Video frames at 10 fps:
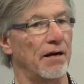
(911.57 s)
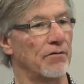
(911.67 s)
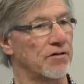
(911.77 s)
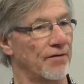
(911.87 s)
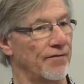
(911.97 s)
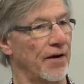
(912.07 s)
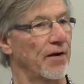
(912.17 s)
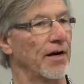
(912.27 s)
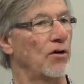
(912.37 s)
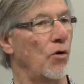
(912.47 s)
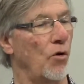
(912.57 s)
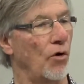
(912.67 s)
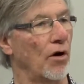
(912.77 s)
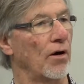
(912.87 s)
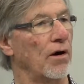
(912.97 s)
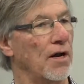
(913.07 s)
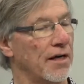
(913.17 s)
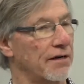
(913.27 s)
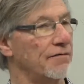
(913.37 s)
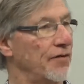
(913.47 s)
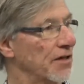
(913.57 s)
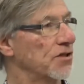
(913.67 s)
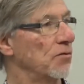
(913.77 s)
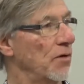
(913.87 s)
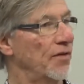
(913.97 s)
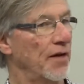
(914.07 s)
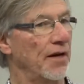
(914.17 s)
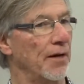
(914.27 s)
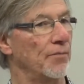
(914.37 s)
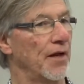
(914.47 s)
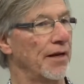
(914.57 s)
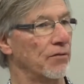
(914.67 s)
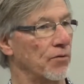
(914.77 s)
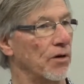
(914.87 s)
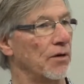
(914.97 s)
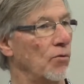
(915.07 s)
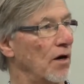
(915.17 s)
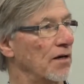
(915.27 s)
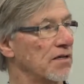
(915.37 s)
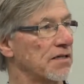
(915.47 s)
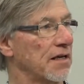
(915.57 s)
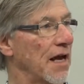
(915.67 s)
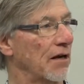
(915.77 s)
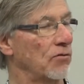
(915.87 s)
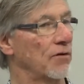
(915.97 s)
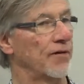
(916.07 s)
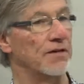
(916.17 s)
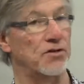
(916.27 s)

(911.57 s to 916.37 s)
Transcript: it was a very core conviction within him that he really wanted to see God glorified.